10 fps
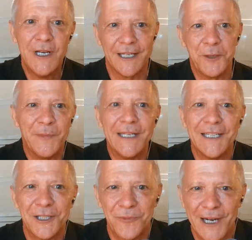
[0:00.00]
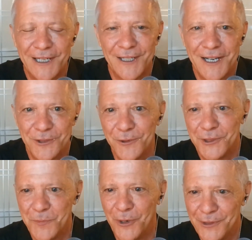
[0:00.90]
like immediately recognize, holy
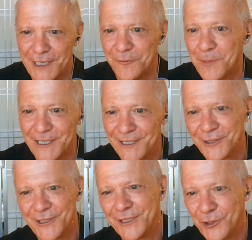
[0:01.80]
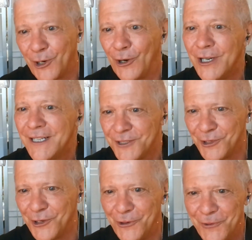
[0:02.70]
smokes, everybody's listening to her.
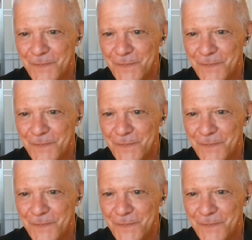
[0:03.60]
So,